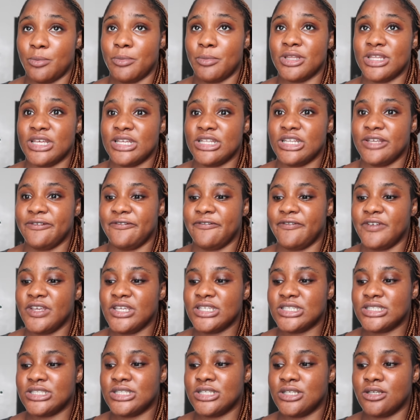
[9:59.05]
but then they
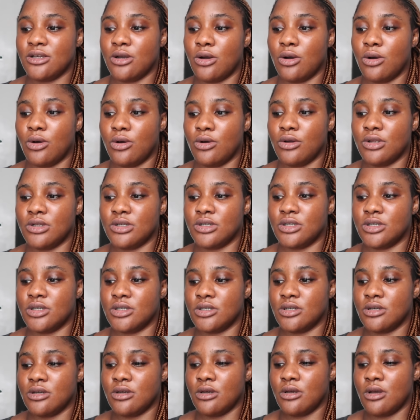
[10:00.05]
fixed it on
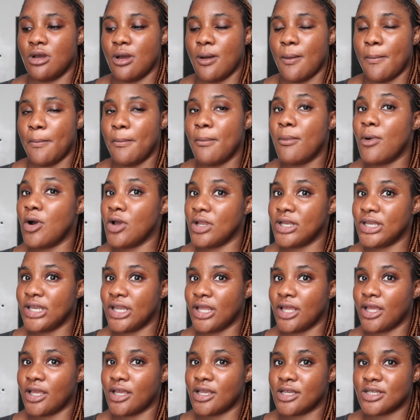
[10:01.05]

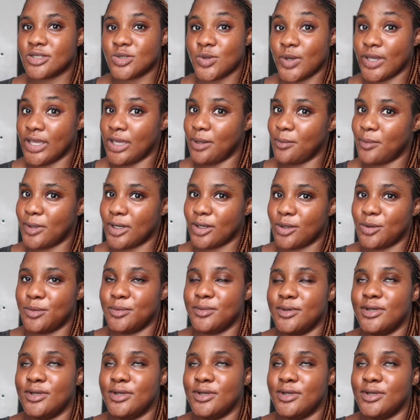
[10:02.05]
Monday. So I came back on